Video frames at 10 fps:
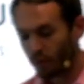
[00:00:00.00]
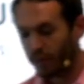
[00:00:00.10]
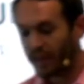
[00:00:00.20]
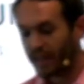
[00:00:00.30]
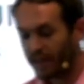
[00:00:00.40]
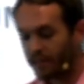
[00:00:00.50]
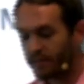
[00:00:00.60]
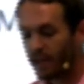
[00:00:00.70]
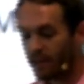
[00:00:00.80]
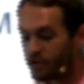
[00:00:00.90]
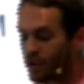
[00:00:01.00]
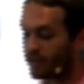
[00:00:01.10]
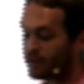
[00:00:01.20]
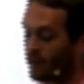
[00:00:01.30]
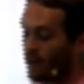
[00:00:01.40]
It is
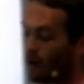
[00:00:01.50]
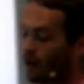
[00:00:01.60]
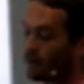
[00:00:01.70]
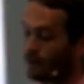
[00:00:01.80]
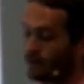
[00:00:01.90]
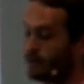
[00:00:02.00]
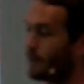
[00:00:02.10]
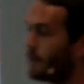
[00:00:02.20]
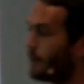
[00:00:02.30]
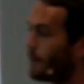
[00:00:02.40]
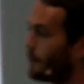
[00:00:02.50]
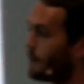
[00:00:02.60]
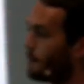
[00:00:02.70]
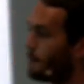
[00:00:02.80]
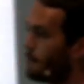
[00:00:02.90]
just honest.
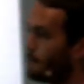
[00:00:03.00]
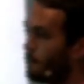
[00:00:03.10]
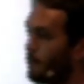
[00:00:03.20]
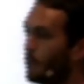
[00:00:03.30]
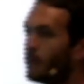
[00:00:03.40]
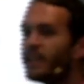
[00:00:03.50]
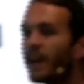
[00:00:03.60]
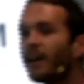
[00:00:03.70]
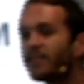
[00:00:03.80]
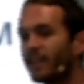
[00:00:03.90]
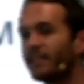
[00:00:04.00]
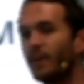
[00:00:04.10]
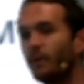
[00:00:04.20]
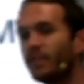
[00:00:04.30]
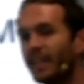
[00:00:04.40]
We need to ask
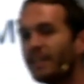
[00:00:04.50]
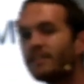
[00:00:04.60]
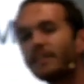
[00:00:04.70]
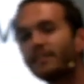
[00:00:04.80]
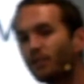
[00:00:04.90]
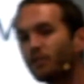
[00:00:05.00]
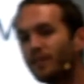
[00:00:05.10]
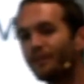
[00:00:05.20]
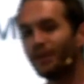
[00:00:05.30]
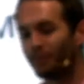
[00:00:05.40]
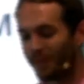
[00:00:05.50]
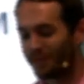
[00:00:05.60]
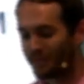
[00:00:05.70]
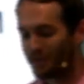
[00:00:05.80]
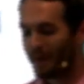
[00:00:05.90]
ourselves, is exclusivity really
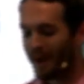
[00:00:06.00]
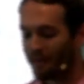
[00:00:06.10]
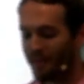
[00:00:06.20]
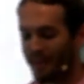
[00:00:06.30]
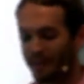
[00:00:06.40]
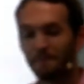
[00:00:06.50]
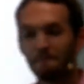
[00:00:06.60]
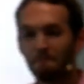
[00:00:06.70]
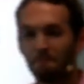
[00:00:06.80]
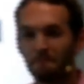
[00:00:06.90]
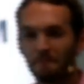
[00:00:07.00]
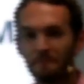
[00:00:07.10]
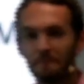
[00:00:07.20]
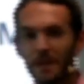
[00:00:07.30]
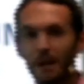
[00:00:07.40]
such a bad thing?
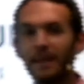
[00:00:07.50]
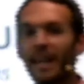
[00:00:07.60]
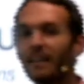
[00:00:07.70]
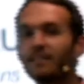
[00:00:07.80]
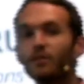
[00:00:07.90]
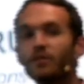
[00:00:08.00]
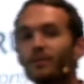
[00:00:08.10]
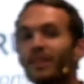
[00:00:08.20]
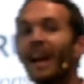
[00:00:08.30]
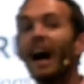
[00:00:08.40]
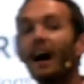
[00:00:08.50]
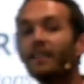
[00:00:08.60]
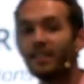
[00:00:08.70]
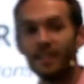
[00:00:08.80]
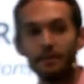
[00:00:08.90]
I mean, exclusivity hardly
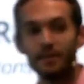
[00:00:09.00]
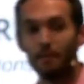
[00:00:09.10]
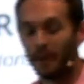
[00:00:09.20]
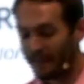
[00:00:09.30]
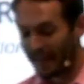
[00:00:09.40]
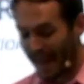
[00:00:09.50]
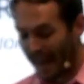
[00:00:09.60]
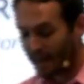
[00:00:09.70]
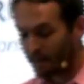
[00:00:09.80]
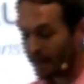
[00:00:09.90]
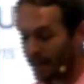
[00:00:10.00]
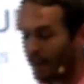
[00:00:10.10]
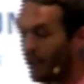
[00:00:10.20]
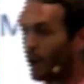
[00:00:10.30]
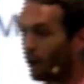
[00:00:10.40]
seems to be the enemy
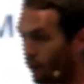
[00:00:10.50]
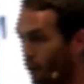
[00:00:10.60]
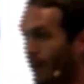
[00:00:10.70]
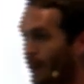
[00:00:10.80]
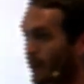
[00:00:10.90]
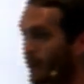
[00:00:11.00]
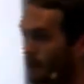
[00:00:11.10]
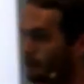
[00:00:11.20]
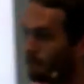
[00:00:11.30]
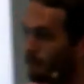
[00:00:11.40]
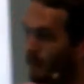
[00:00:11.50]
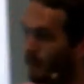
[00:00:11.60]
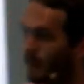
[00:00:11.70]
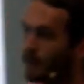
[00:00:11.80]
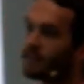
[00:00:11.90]
of humanity.
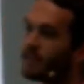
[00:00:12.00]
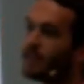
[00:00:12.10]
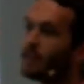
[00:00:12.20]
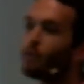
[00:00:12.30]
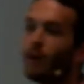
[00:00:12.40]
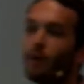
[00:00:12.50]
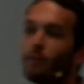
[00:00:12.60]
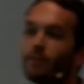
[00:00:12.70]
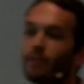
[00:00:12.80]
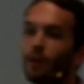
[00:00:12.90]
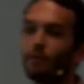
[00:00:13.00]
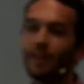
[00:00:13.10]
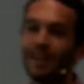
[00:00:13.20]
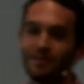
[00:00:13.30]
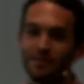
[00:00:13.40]
Consider the realms of
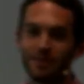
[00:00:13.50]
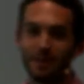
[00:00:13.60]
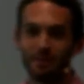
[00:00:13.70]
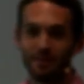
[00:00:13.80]
relationships.